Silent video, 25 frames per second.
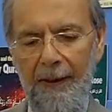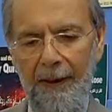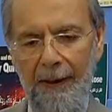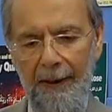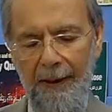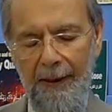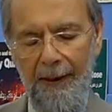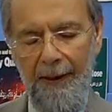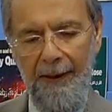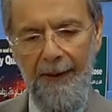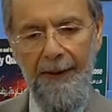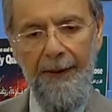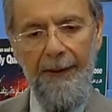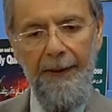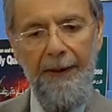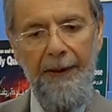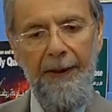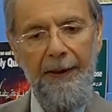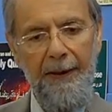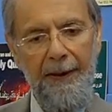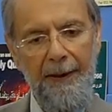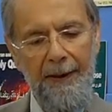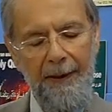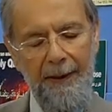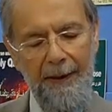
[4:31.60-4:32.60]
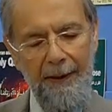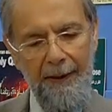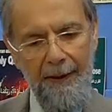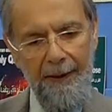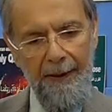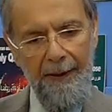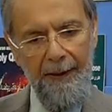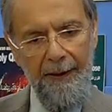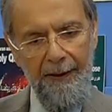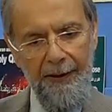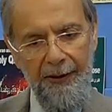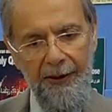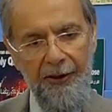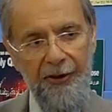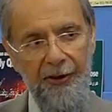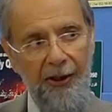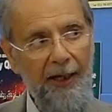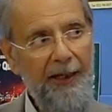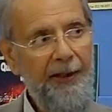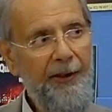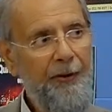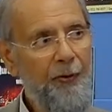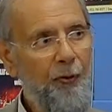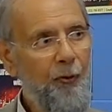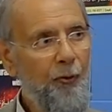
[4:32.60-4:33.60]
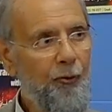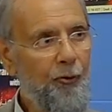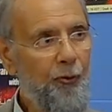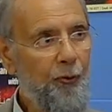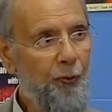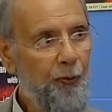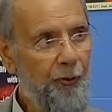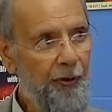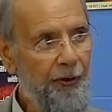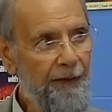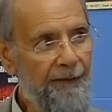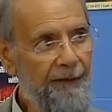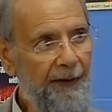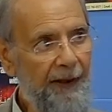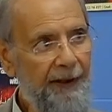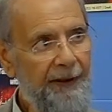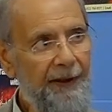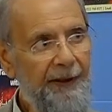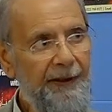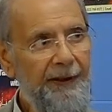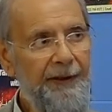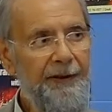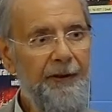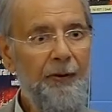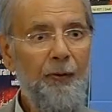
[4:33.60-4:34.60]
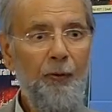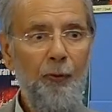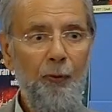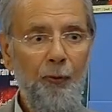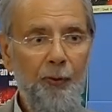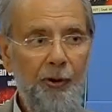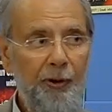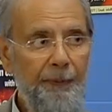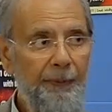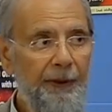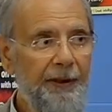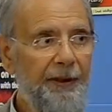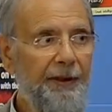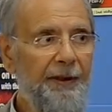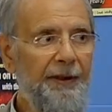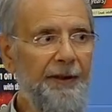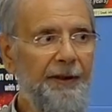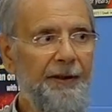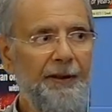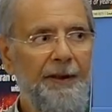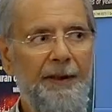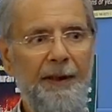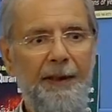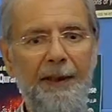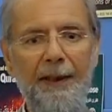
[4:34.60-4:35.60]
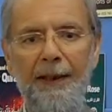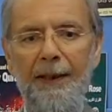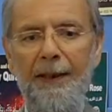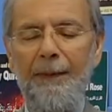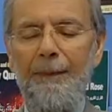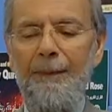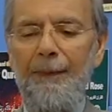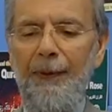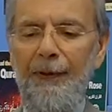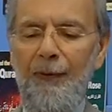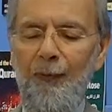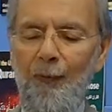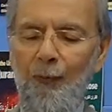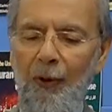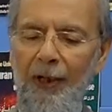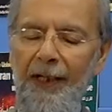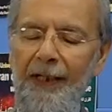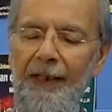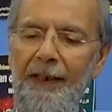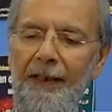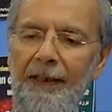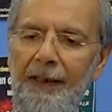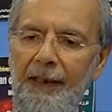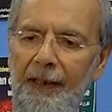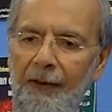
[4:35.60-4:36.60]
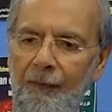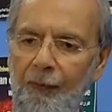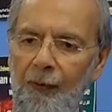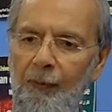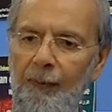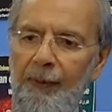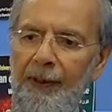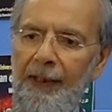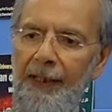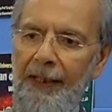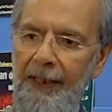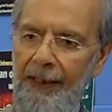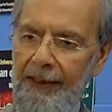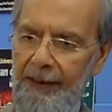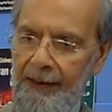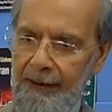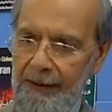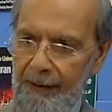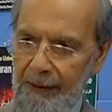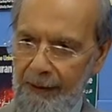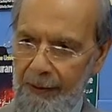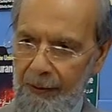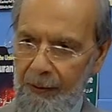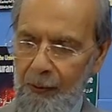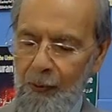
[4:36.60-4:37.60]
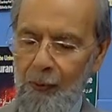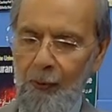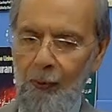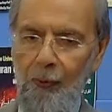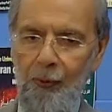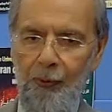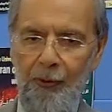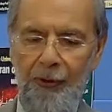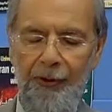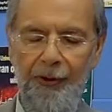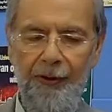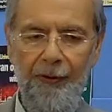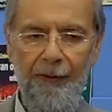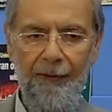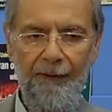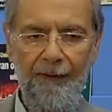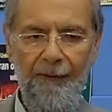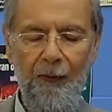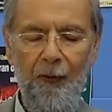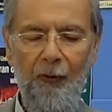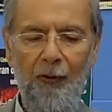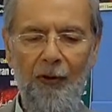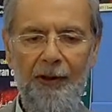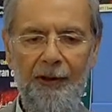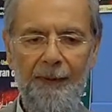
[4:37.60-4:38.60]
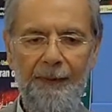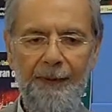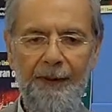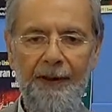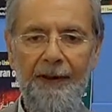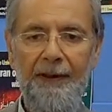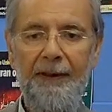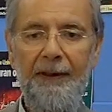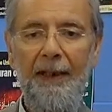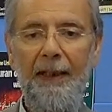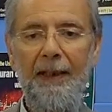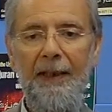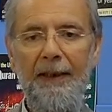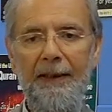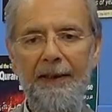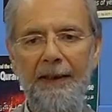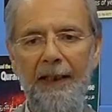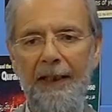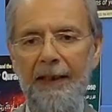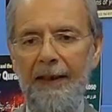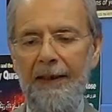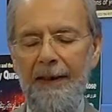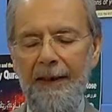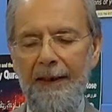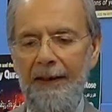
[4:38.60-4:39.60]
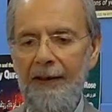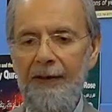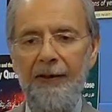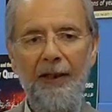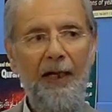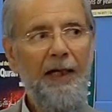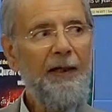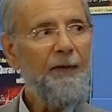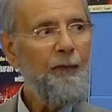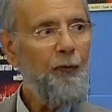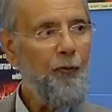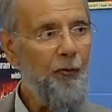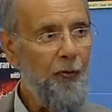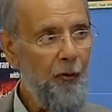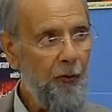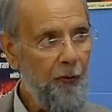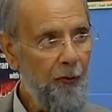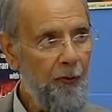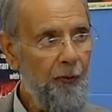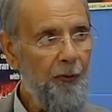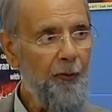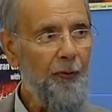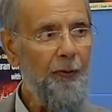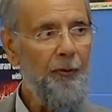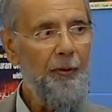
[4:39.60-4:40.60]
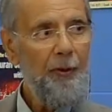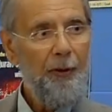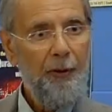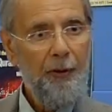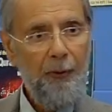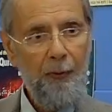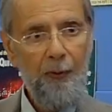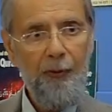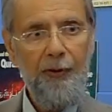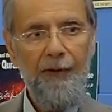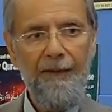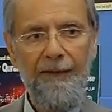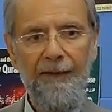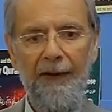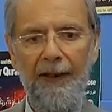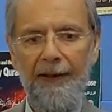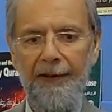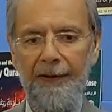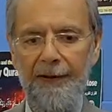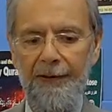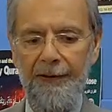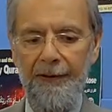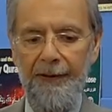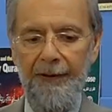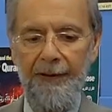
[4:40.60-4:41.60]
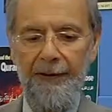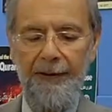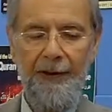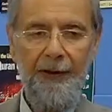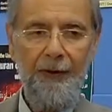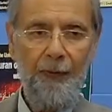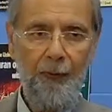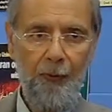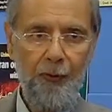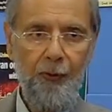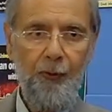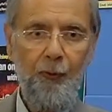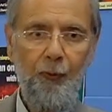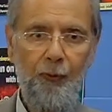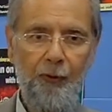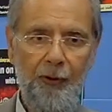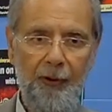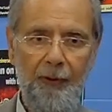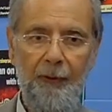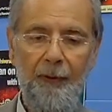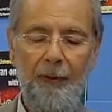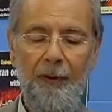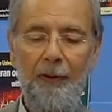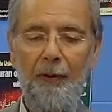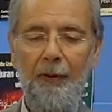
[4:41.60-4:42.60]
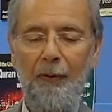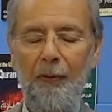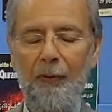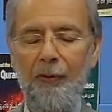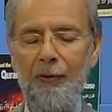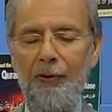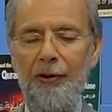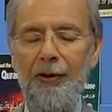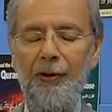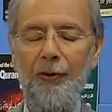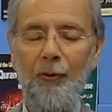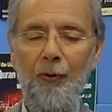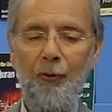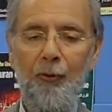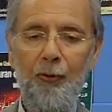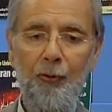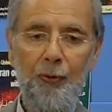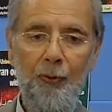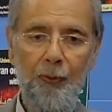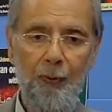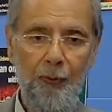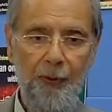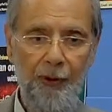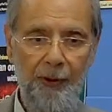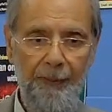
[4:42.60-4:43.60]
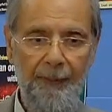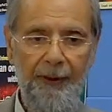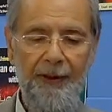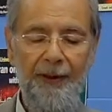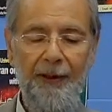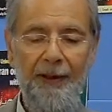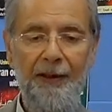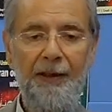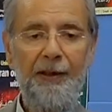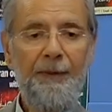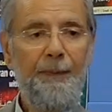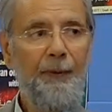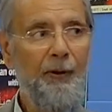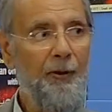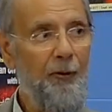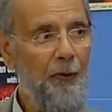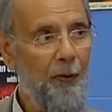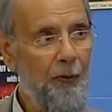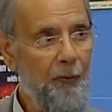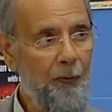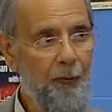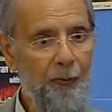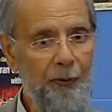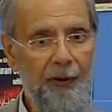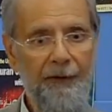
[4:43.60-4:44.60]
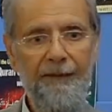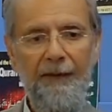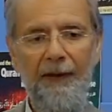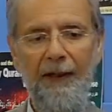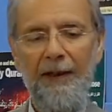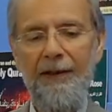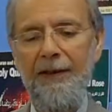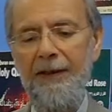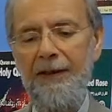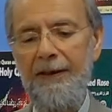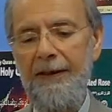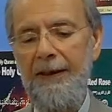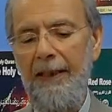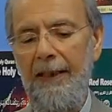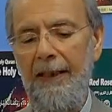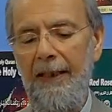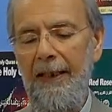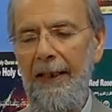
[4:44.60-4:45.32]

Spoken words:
the child knows who the father is and who the mother is. But when a woman has 2, 3 or 4 husbands, then the child would not know who the father is. He knows or she knows who the mother is, but not who the father is.